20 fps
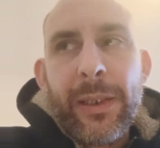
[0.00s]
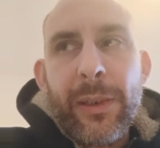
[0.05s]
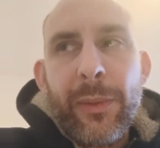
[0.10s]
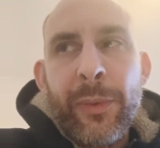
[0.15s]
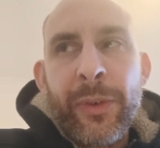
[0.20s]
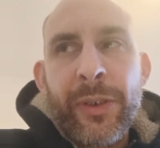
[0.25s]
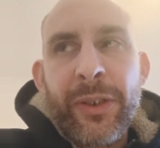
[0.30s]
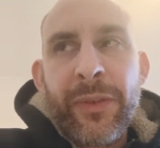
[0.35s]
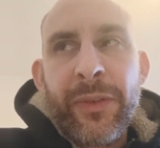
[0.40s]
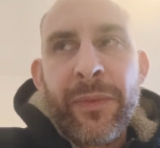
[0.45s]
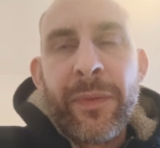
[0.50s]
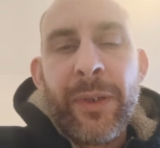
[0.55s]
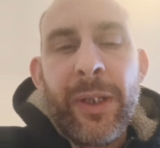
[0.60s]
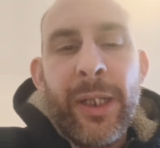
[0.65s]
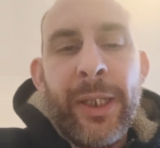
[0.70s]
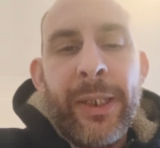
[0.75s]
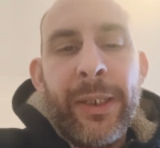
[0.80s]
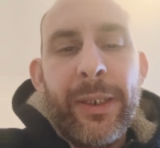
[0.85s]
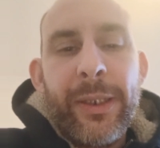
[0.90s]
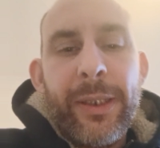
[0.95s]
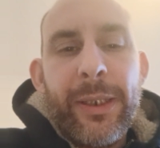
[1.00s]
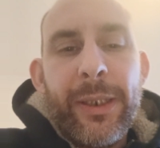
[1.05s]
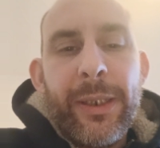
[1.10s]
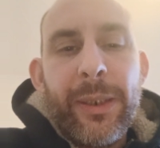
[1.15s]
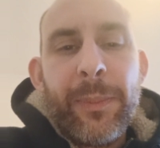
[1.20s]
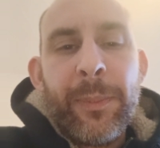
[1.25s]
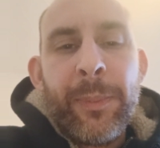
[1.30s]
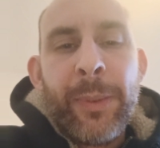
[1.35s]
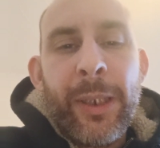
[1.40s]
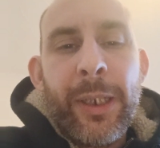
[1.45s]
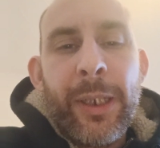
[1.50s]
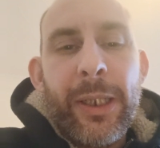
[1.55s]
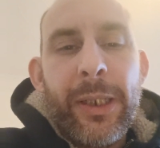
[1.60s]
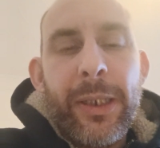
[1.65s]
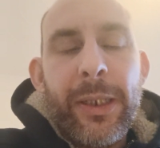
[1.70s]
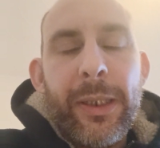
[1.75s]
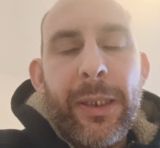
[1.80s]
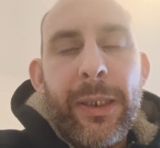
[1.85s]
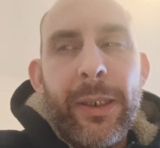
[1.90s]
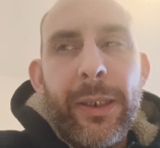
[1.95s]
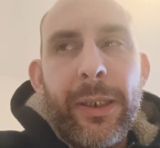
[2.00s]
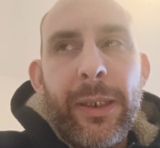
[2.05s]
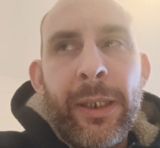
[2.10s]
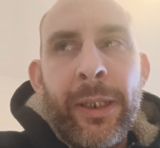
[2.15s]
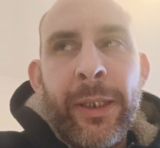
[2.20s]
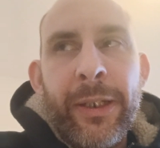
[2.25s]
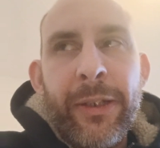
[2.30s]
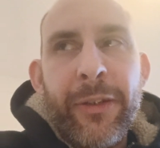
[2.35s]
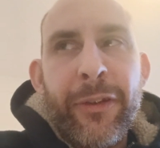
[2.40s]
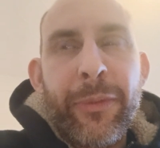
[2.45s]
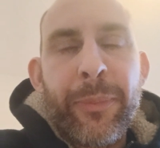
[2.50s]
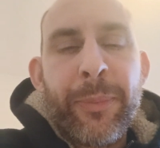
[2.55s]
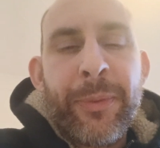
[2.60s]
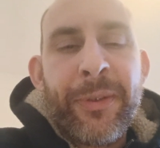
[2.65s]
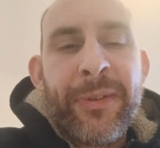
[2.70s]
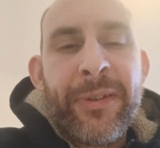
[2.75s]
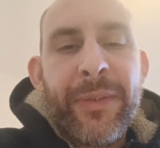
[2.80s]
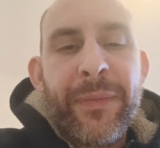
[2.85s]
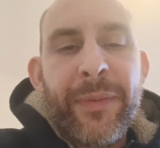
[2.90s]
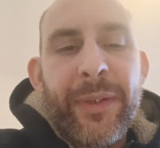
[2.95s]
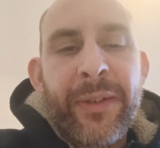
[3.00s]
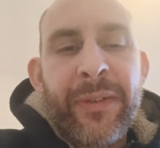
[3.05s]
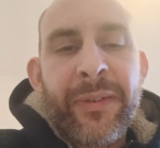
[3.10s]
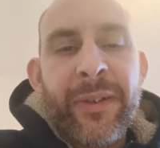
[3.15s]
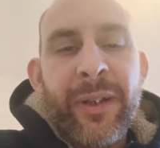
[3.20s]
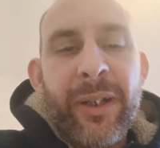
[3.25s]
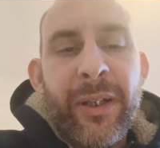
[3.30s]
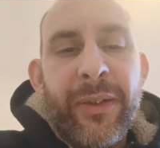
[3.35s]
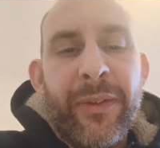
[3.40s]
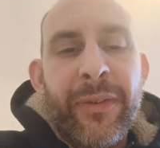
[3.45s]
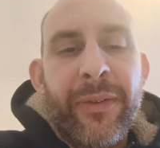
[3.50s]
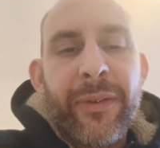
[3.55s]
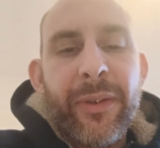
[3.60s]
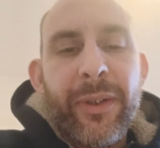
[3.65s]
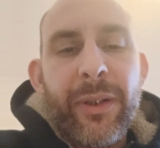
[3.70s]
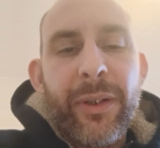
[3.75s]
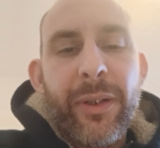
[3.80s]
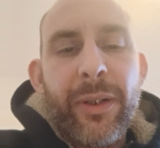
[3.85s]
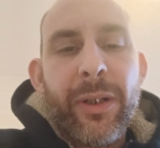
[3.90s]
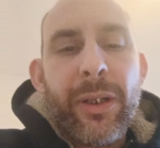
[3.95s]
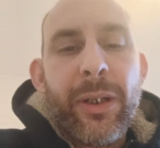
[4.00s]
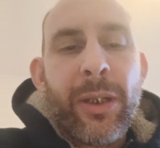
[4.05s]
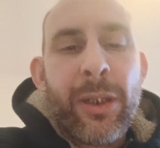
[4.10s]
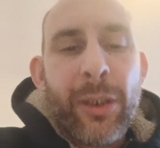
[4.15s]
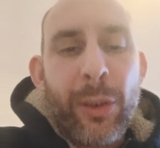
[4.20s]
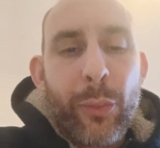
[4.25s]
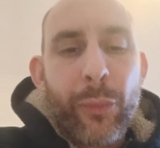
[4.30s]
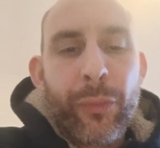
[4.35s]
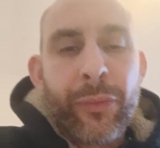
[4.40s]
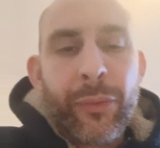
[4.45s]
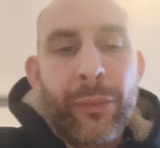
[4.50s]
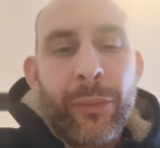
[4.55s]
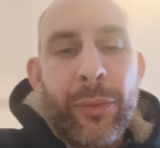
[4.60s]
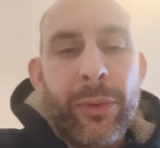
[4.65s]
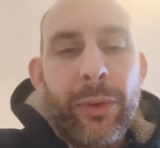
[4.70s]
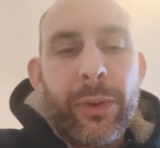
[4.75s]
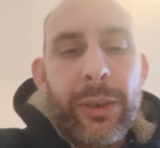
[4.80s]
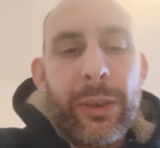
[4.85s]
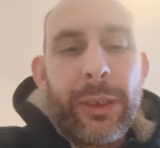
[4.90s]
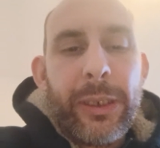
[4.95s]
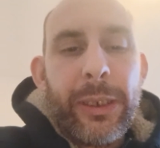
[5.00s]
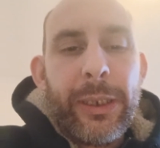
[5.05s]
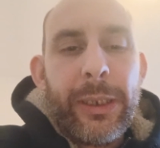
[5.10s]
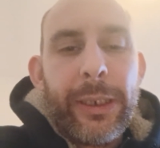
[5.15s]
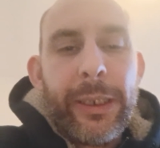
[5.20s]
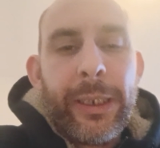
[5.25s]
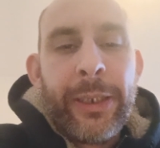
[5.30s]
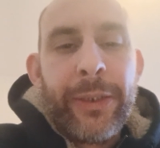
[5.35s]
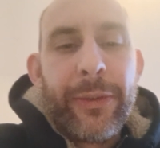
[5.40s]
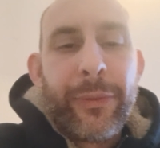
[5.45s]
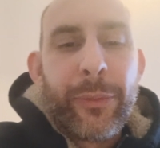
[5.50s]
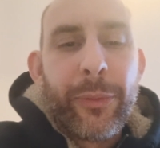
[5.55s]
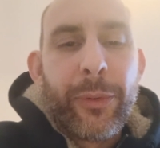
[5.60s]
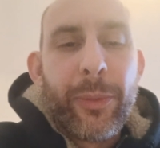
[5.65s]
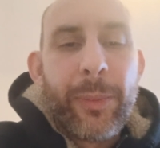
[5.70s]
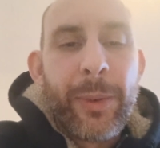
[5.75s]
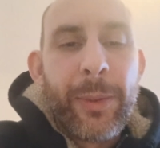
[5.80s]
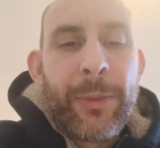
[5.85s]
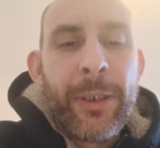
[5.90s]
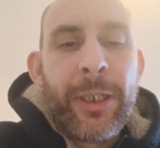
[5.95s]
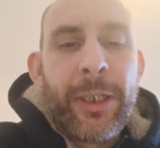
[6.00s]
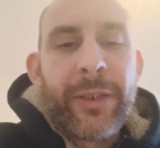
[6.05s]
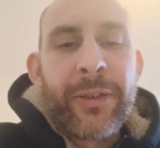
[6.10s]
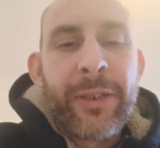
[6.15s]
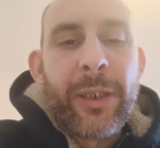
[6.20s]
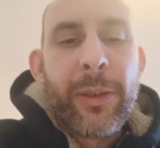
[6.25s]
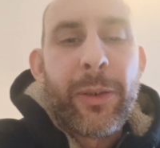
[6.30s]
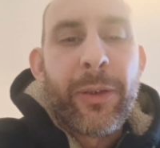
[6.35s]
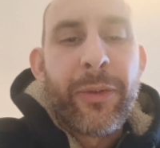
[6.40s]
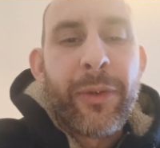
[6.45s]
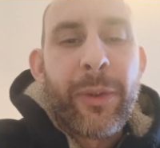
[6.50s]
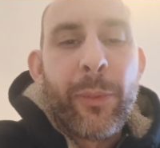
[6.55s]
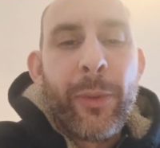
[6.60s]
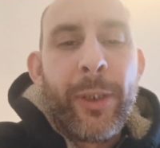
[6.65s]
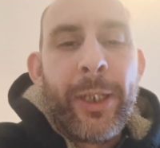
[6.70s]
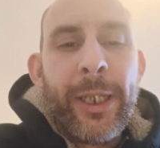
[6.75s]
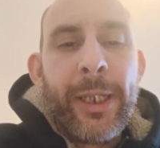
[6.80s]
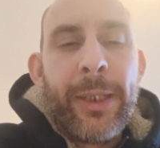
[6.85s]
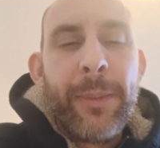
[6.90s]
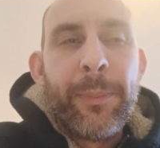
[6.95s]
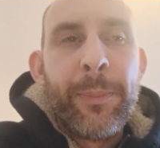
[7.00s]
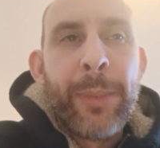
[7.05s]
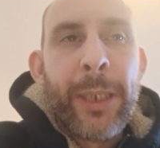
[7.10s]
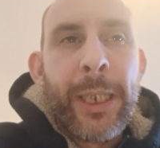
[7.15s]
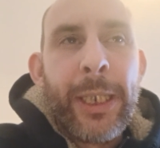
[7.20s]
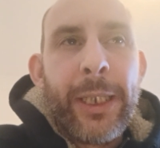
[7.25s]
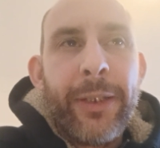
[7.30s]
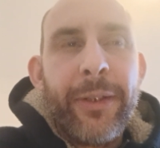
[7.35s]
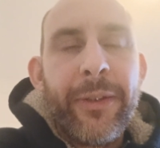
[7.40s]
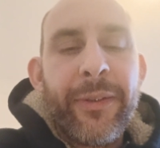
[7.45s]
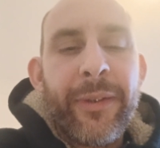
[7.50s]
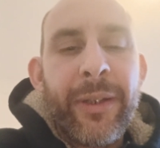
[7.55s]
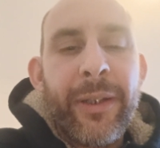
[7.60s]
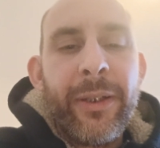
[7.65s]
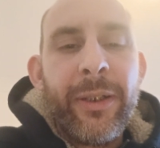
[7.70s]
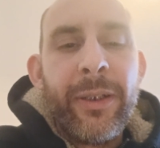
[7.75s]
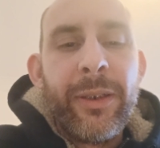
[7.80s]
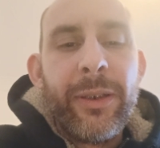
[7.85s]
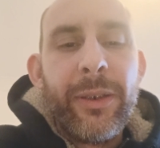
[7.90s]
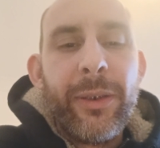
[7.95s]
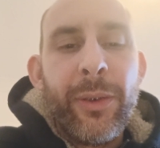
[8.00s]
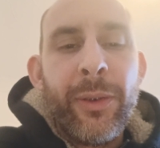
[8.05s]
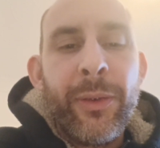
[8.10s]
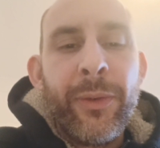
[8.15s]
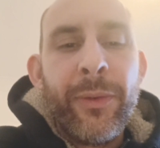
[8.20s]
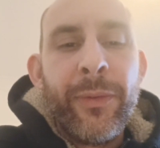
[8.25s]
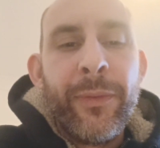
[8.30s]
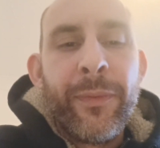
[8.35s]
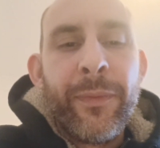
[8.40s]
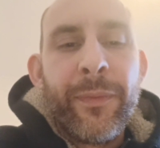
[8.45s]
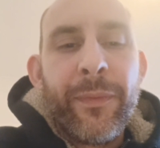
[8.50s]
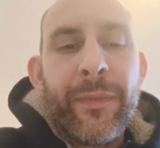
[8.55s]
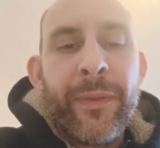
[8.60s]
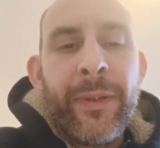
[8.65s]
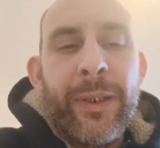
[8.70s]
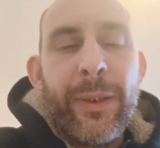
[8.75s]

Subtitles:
which is fine, but I need a specific size hole saw, and it's all got to be marked out because I want it bang in the center of the